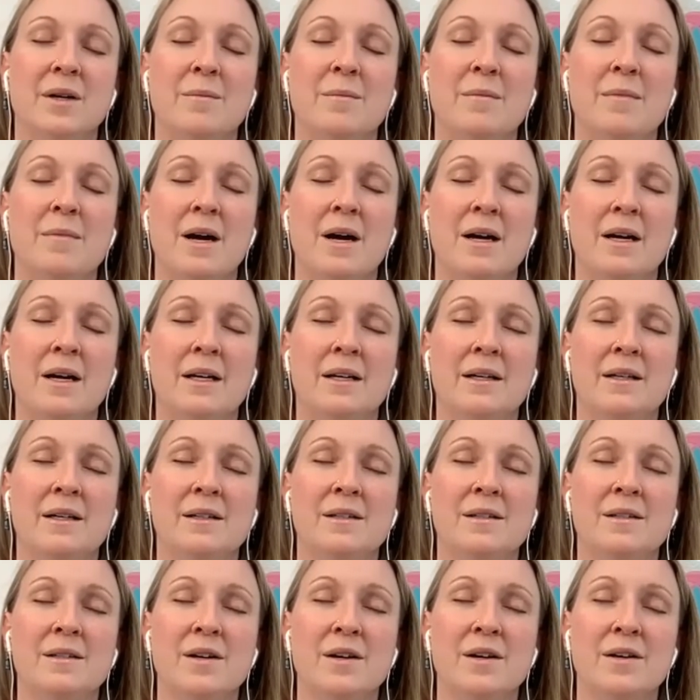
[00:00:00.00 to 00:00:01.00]
Our
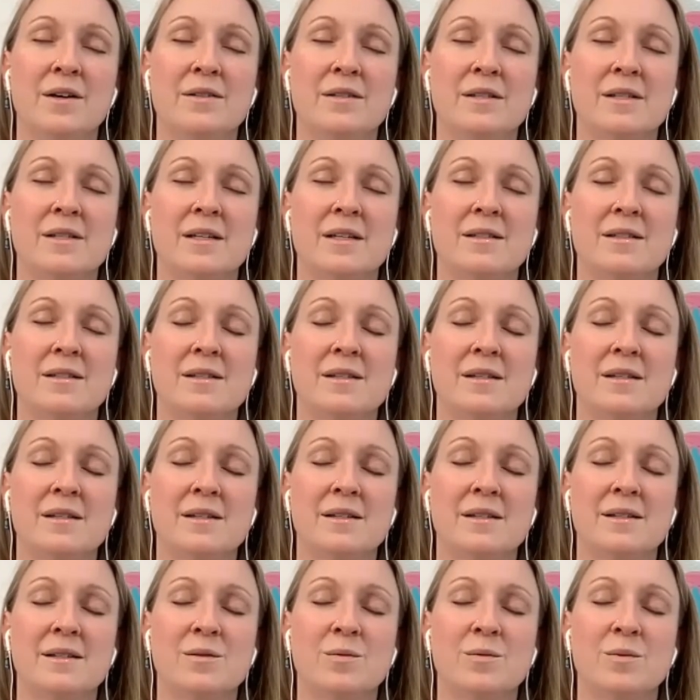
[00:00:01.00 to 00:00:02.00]
mind, our
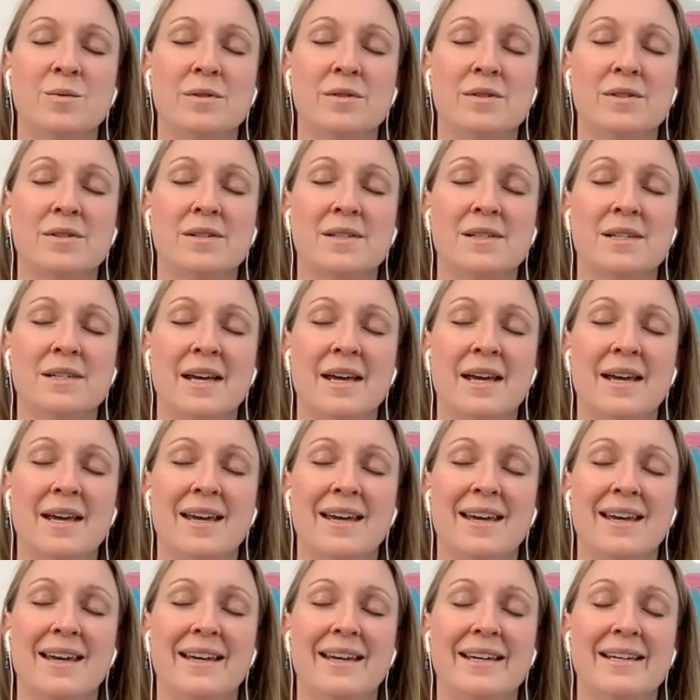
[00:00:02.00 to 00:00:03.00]
senses will
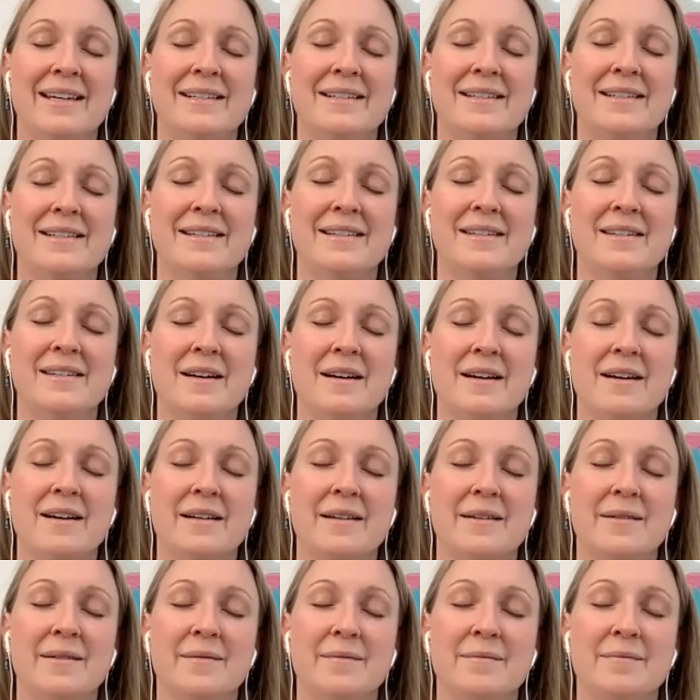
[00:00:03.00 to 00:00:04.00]
stay
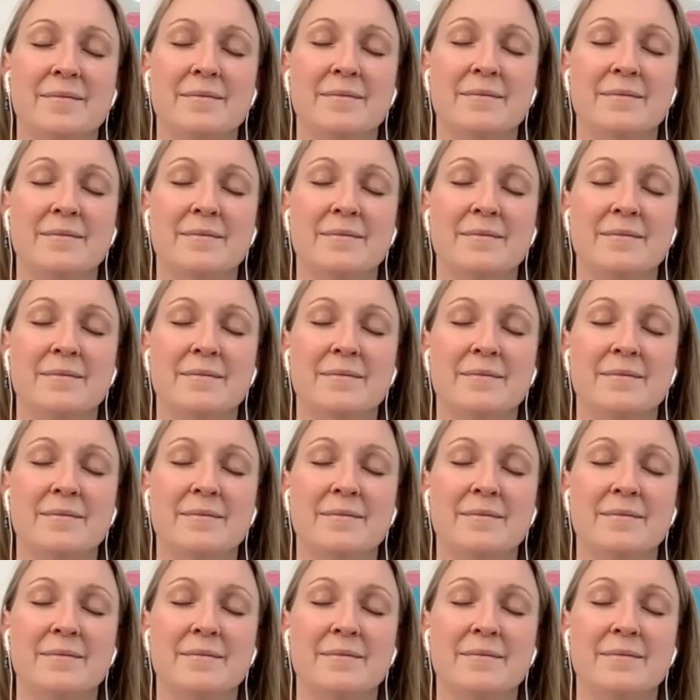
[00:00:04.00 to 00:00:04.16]
inside.